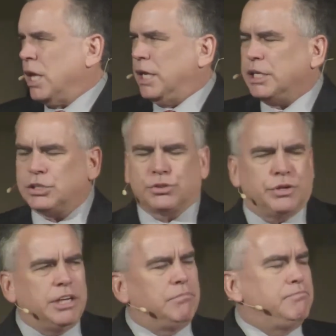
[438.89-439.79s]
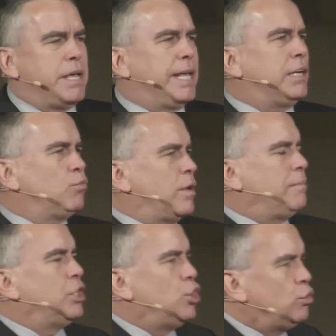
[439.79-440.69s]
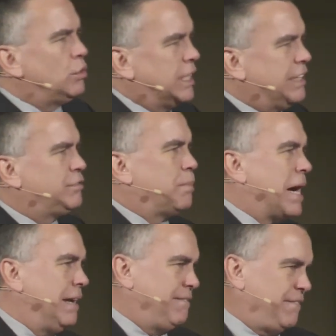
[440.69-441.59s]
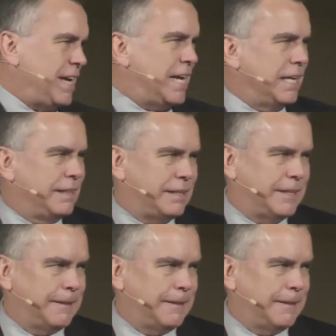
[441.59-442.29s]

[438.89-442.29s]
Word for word: history of men and women who lived by faith.